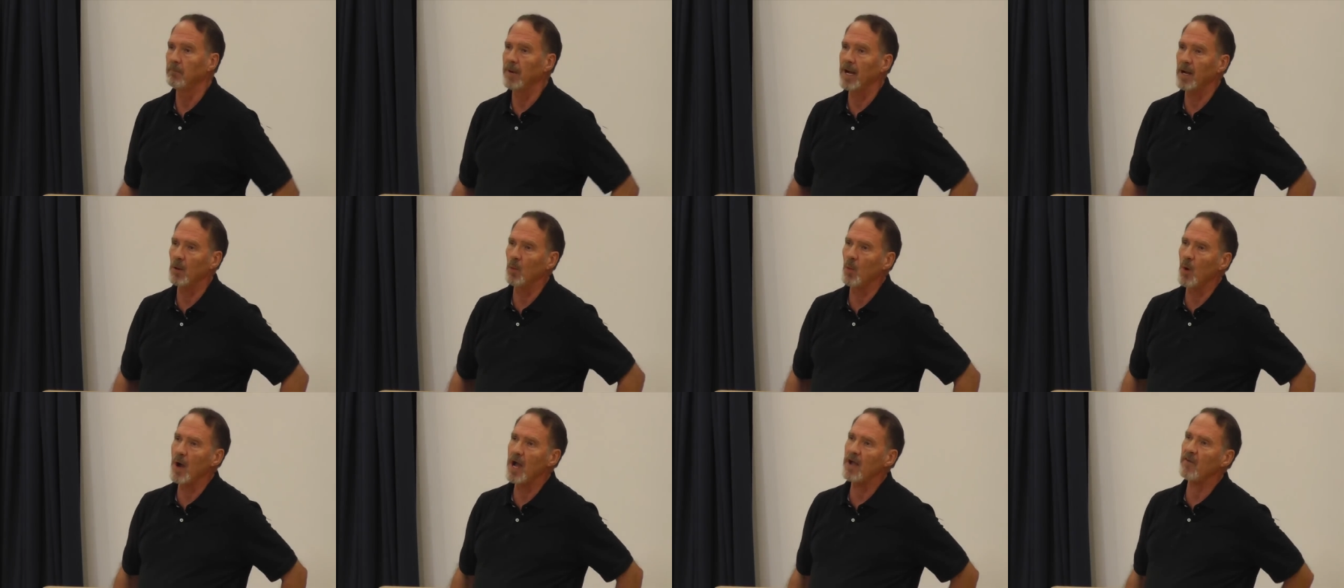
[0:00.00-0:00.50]

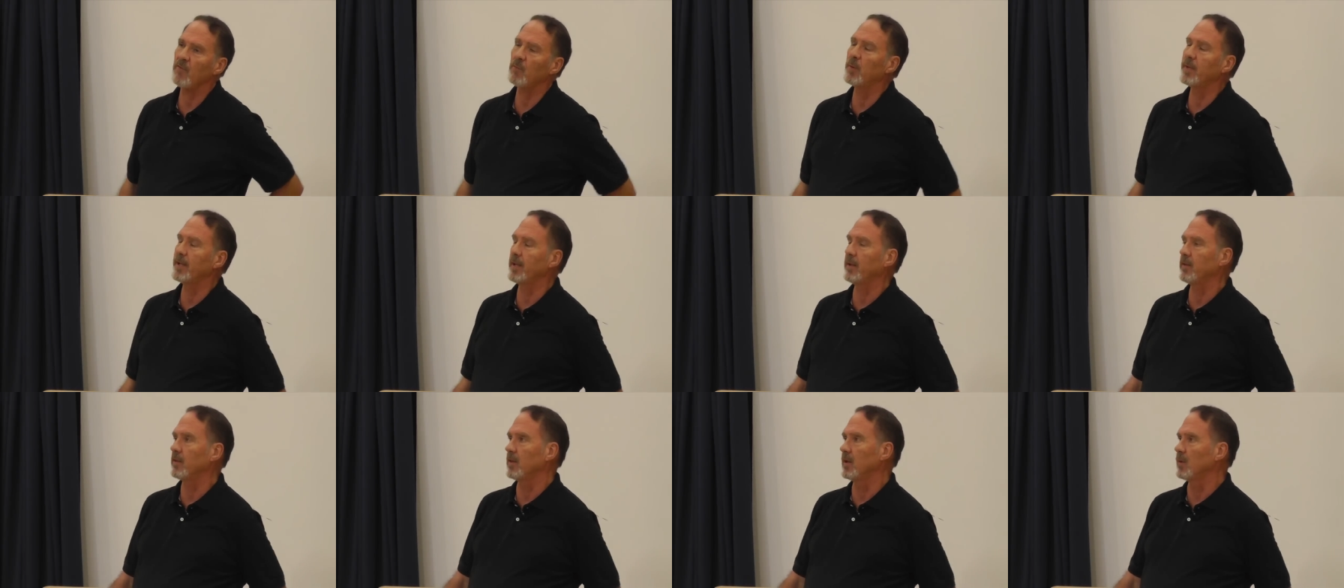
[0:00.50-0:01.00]
My wife,
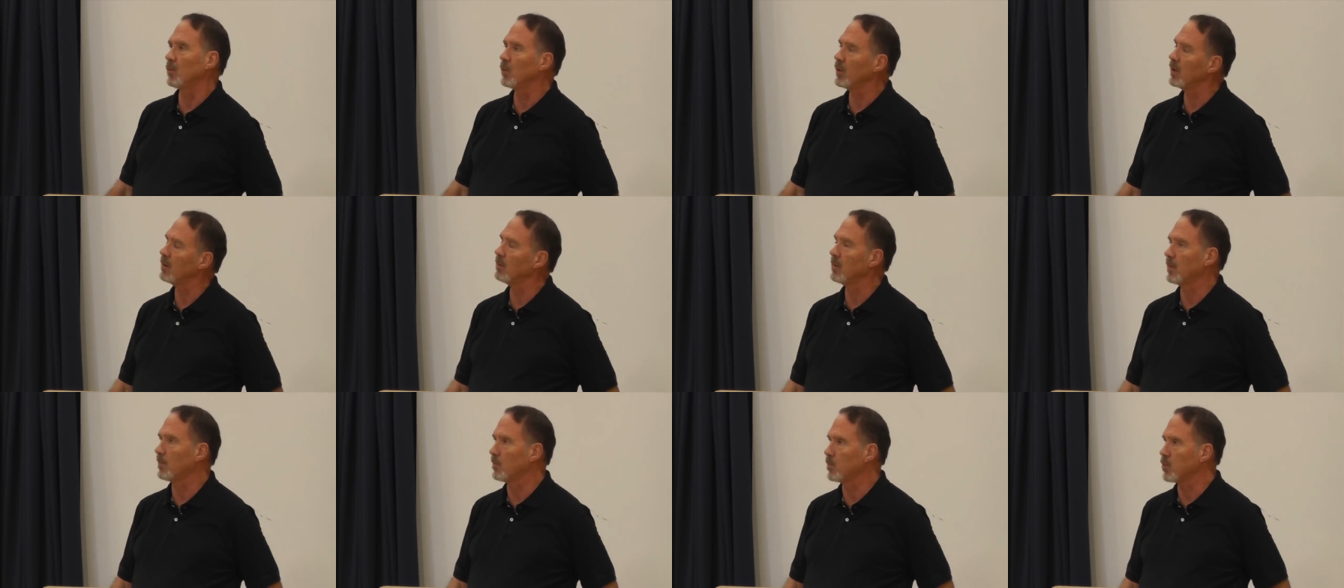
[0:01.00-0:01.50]
being the
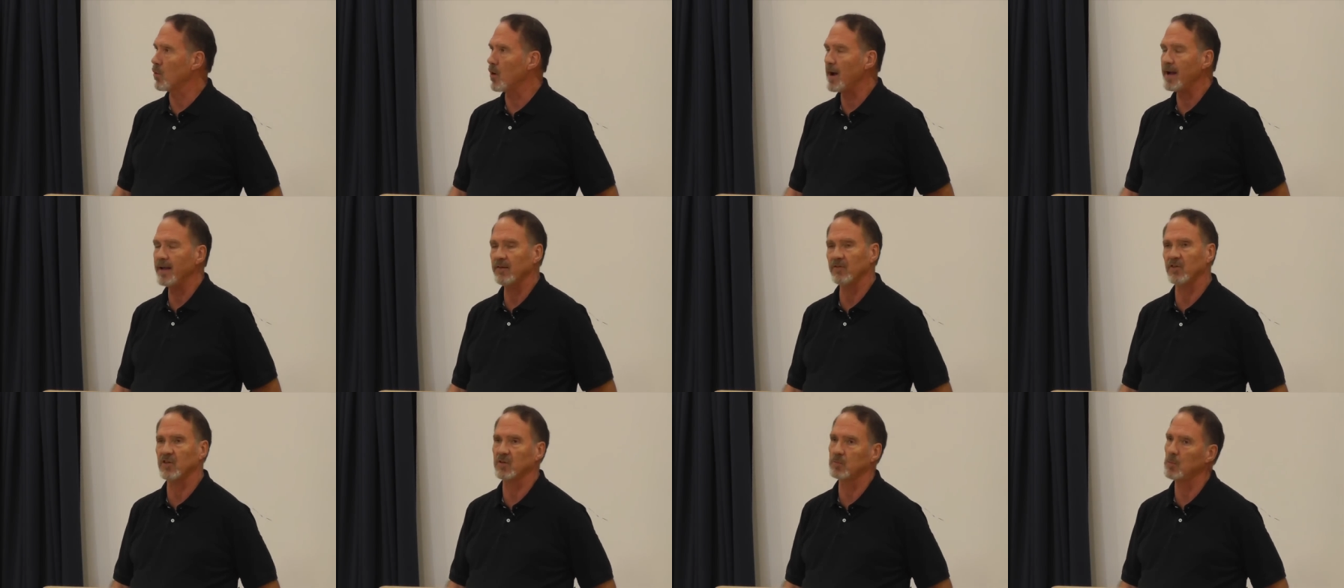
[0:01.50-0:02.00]
really
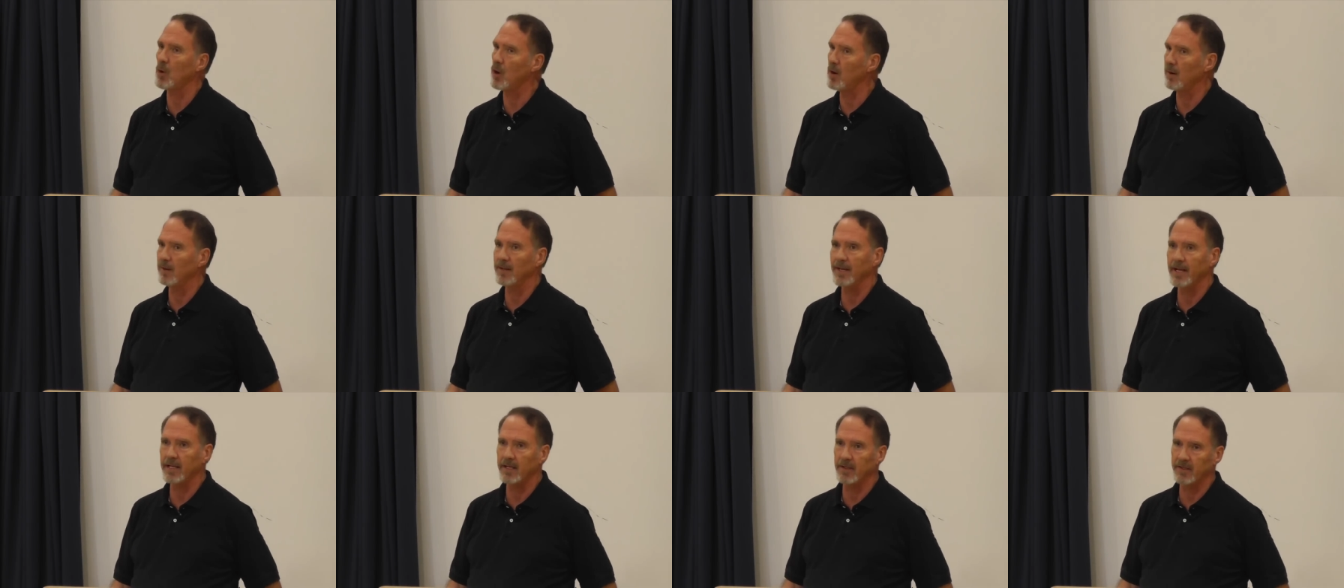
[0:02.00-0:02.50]
bright,
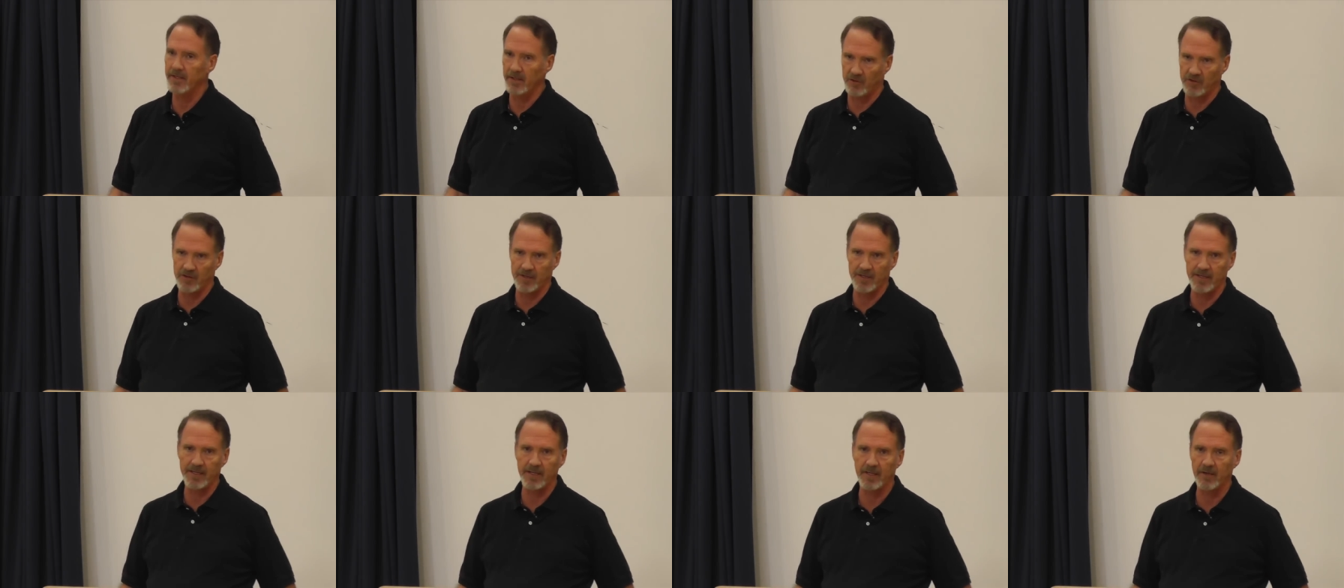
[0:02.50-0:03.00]
smart lady that
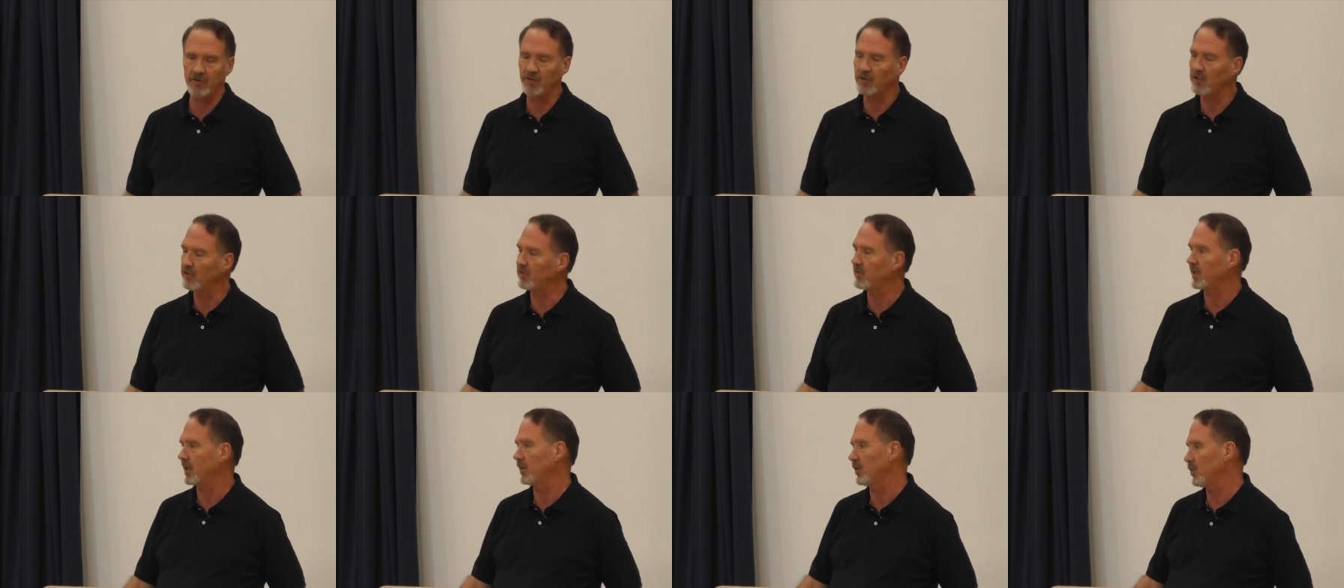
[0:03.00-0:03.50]
she is,
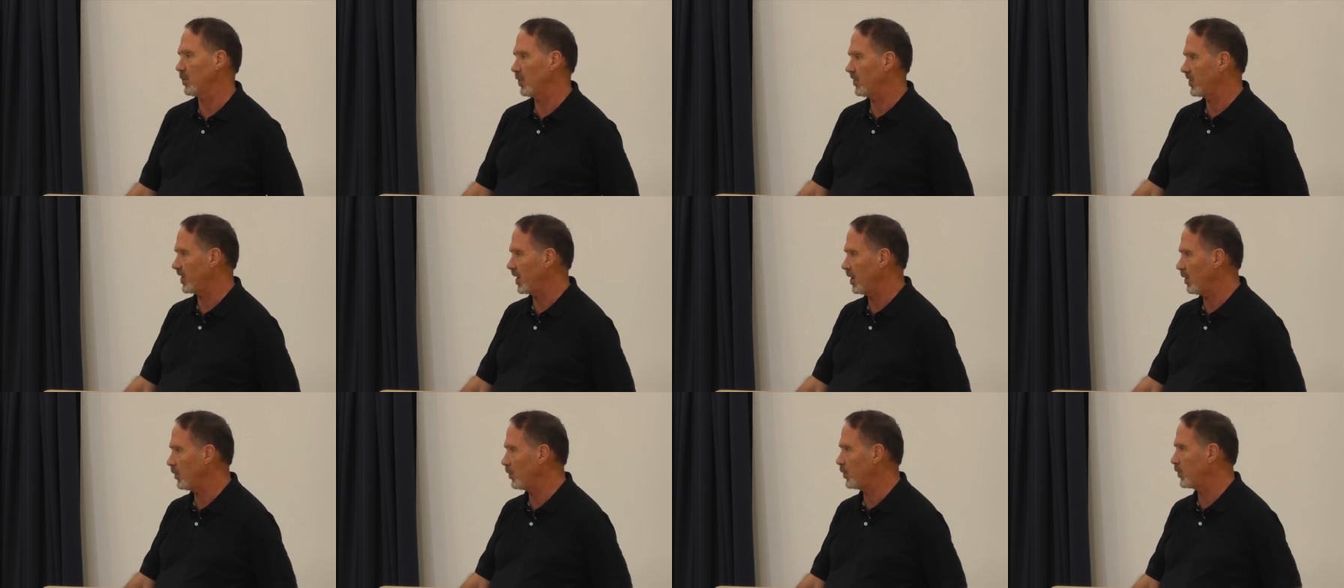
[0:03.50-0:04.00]
she said to
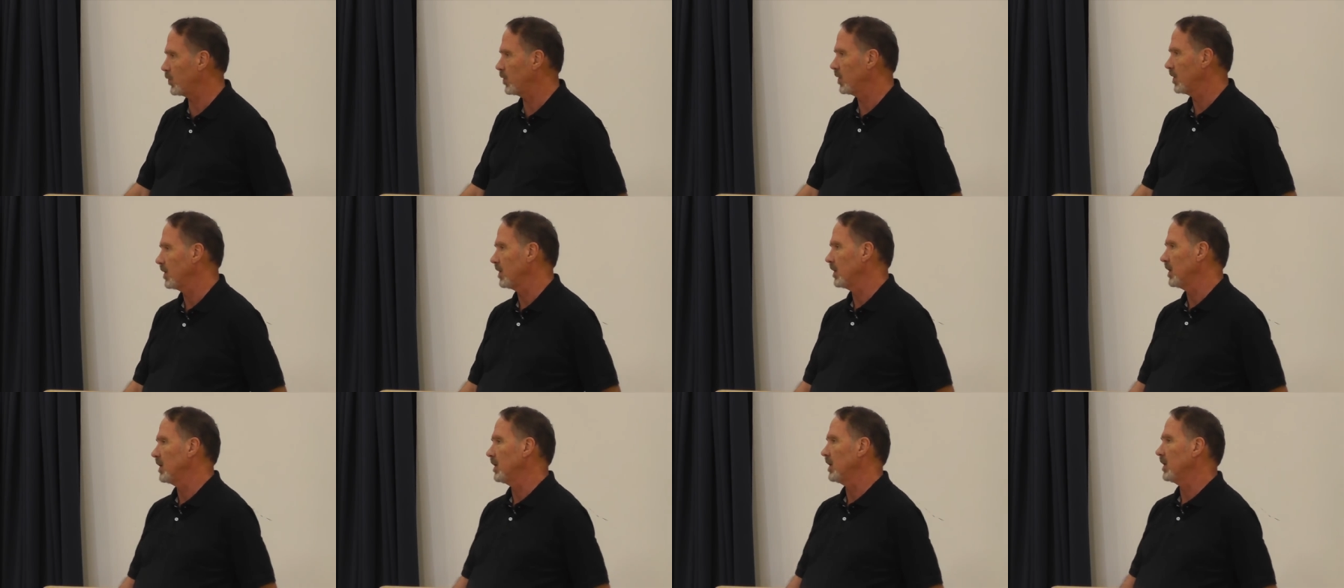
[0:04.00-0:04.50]
herself,
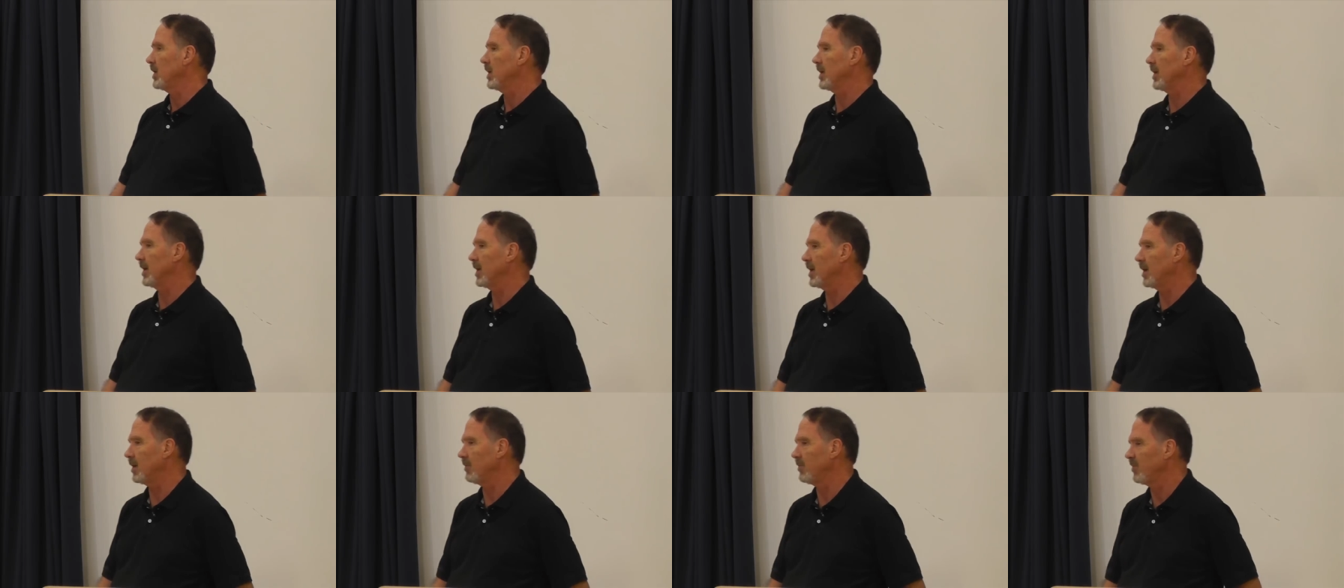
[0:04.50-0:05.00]

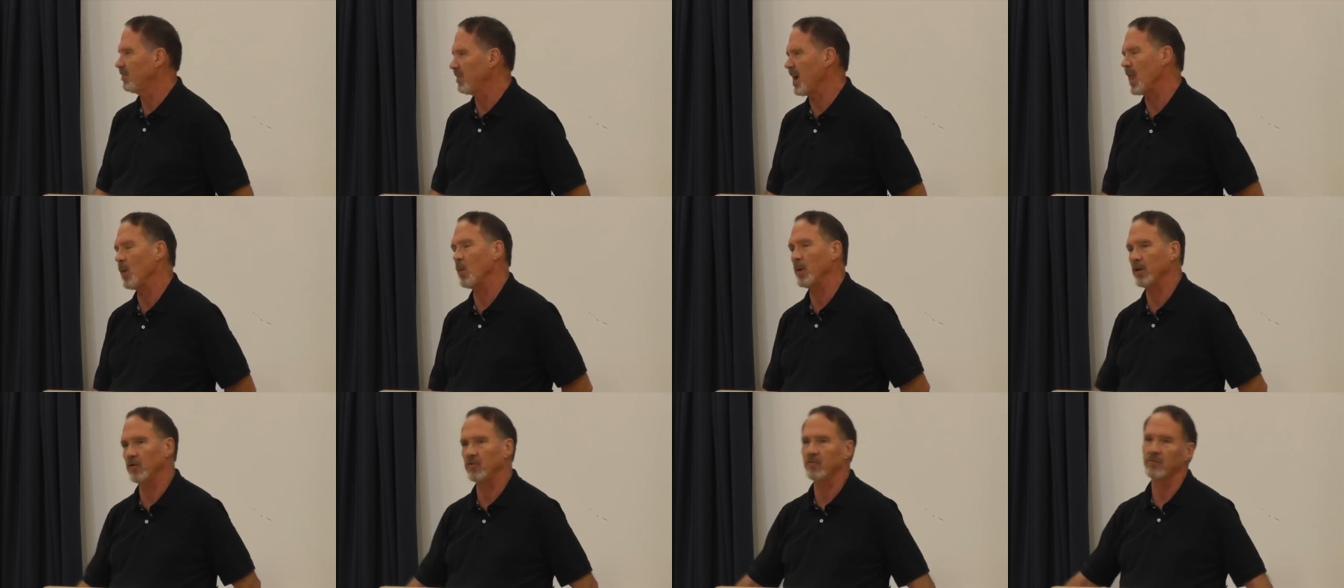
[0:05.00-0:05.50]
by
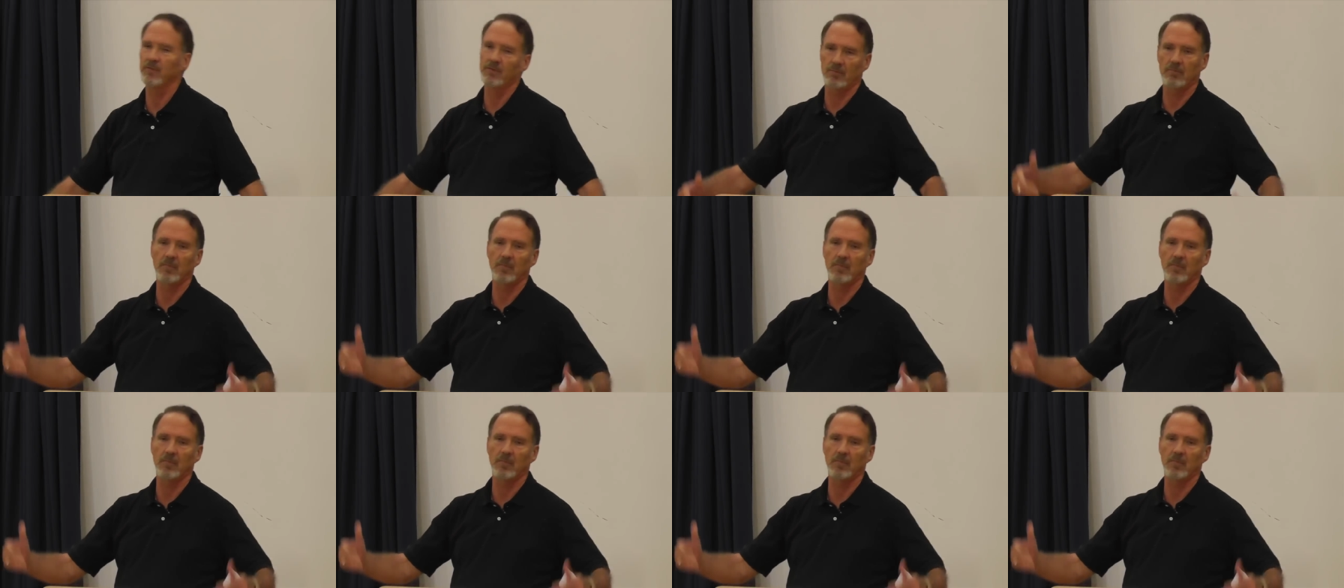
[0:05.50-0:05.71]
the way,